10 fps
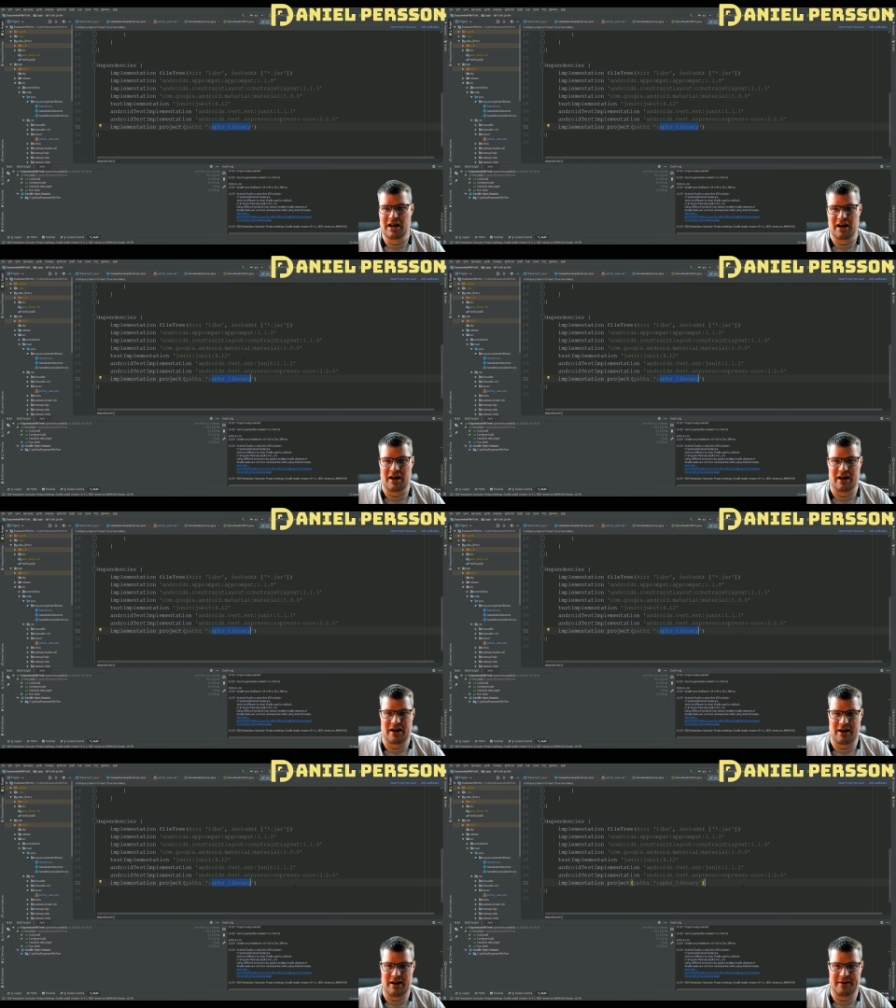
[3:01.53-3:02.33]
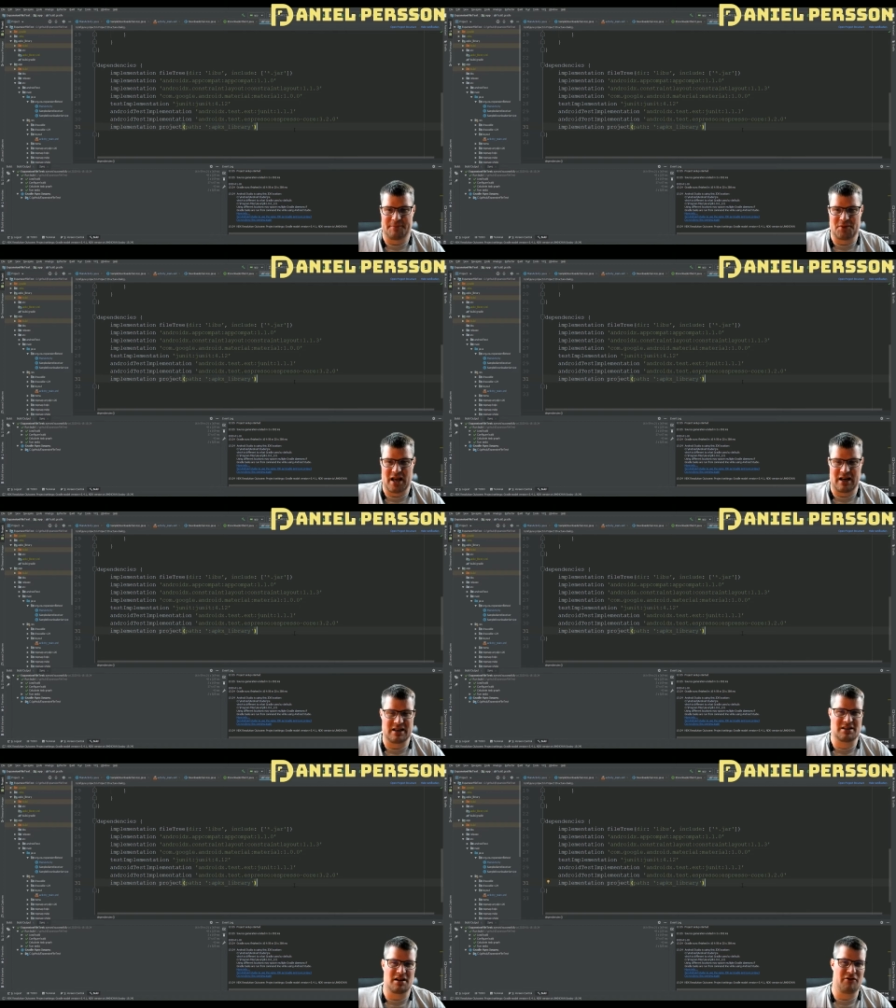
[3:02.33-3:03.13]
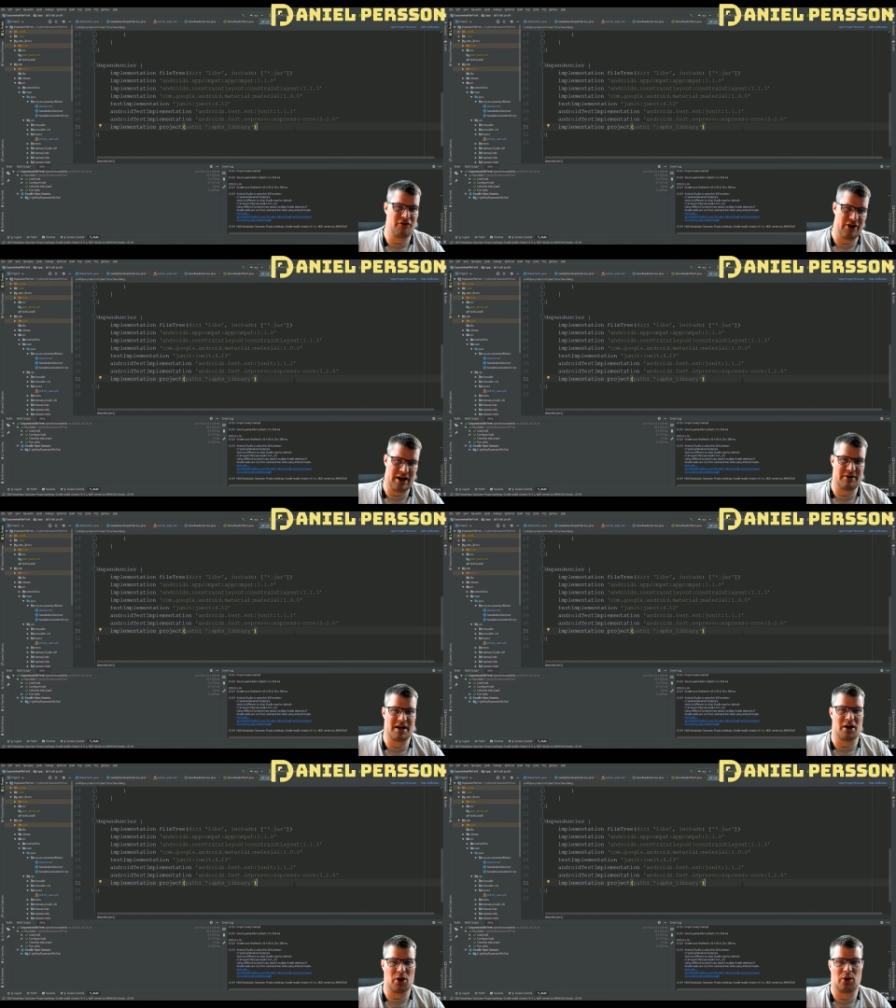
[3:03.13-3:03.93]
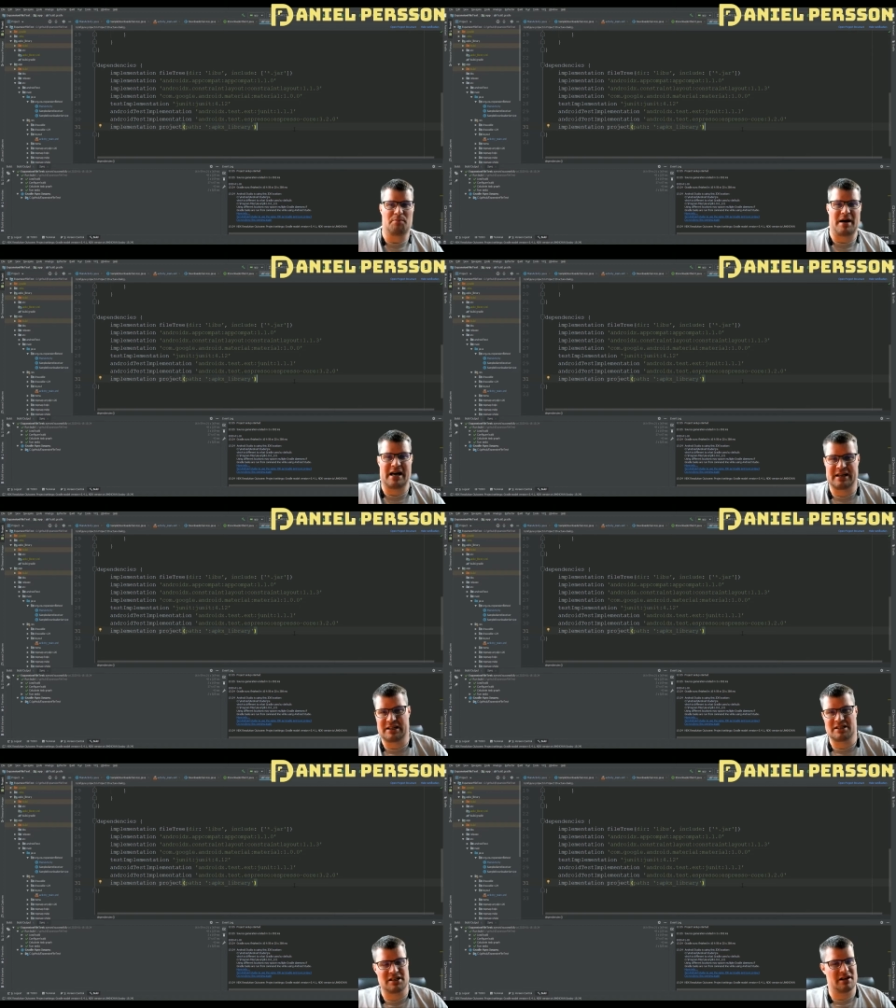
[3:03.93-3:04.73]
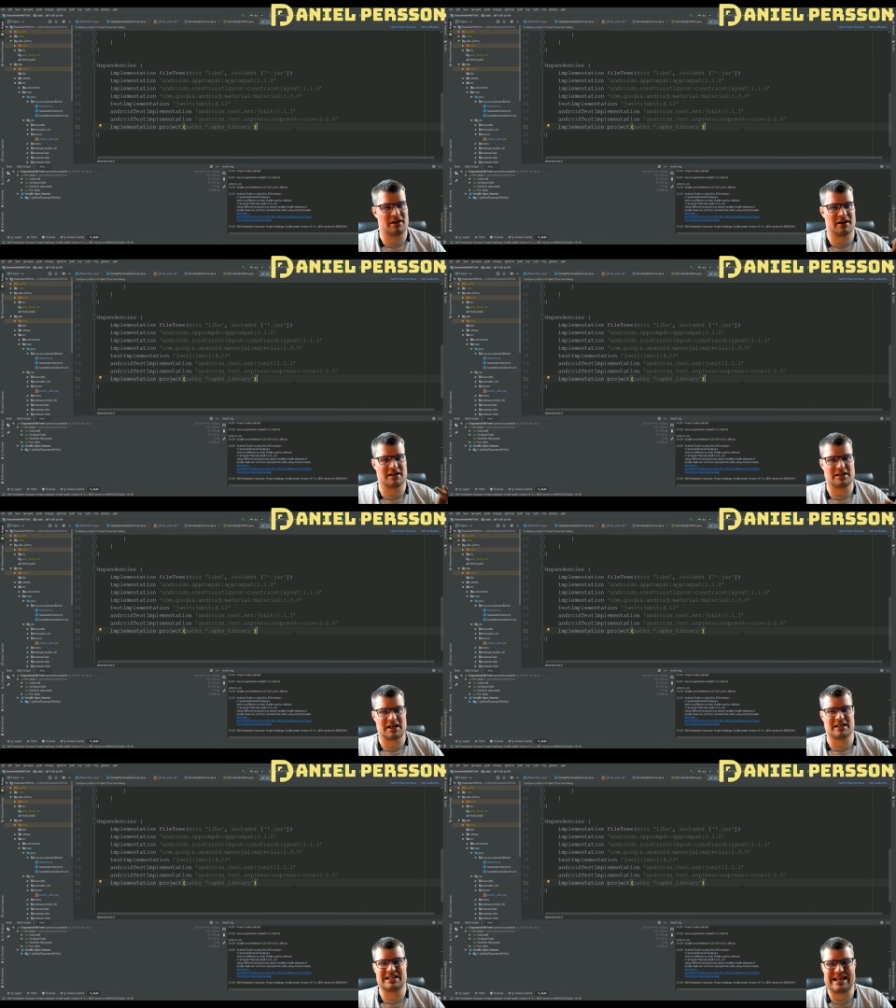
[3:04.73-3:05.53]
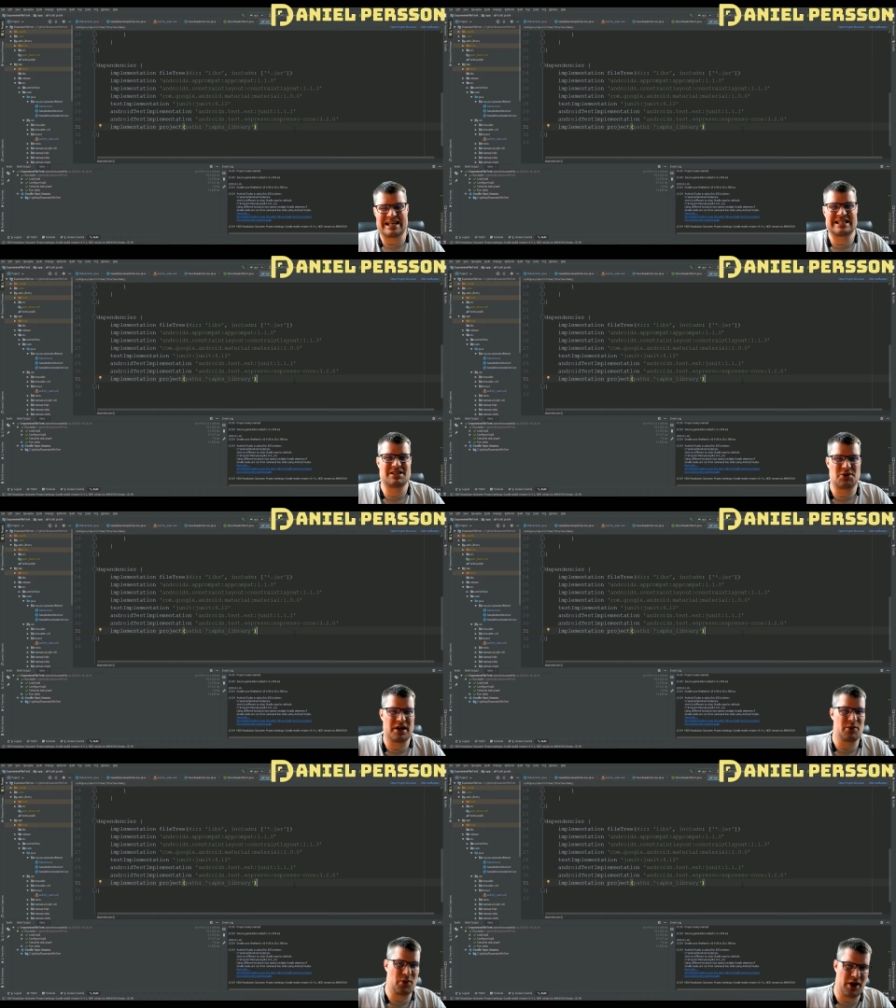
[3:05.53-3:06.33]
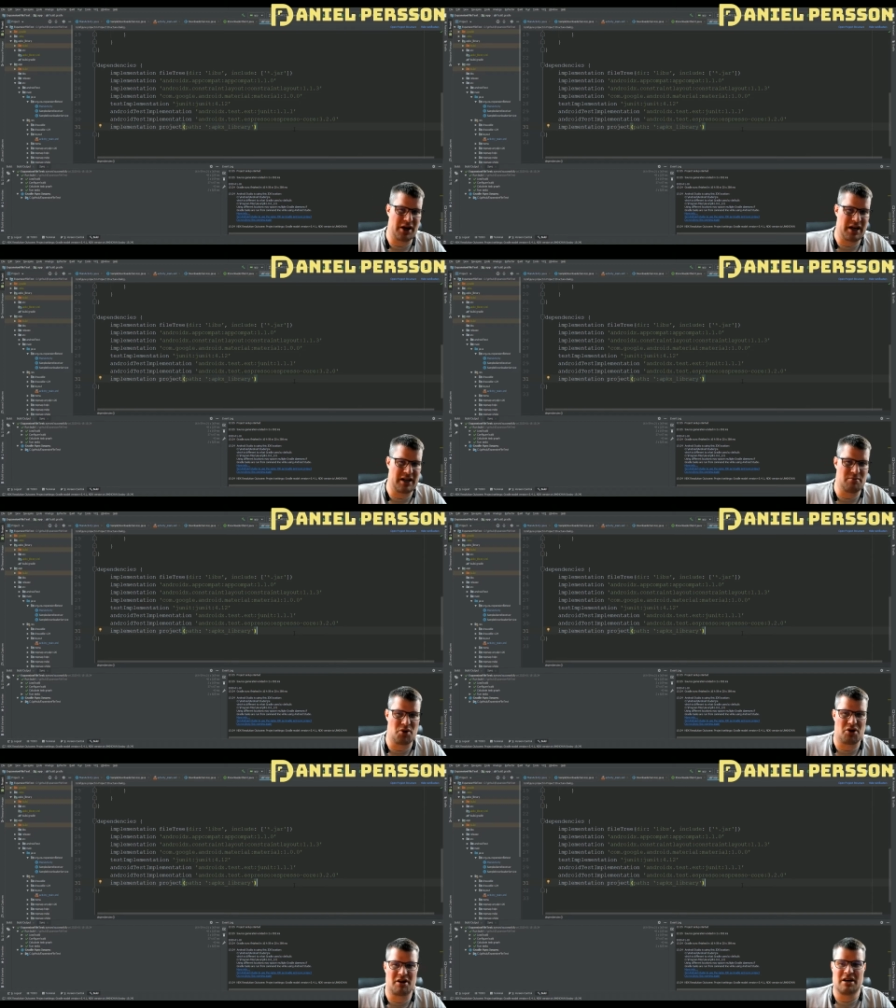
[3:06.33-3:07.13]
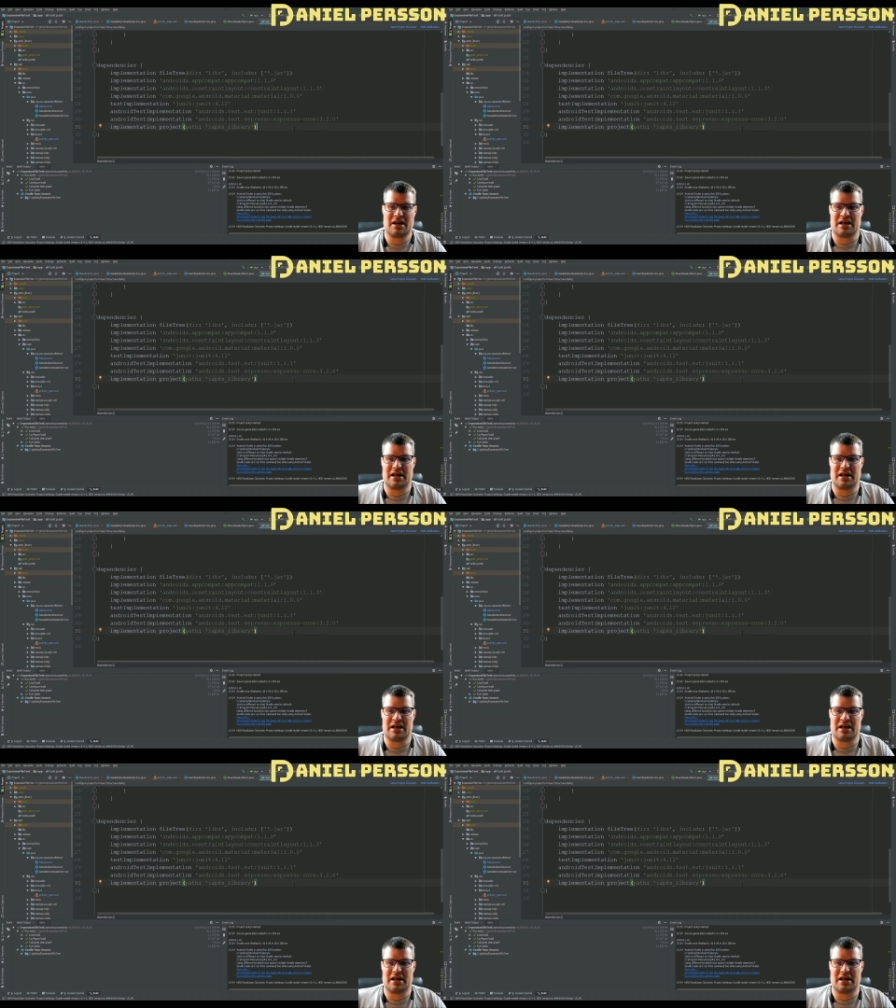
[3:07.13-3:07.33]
Uh, and it's a very old package and it doesn't really work anymore.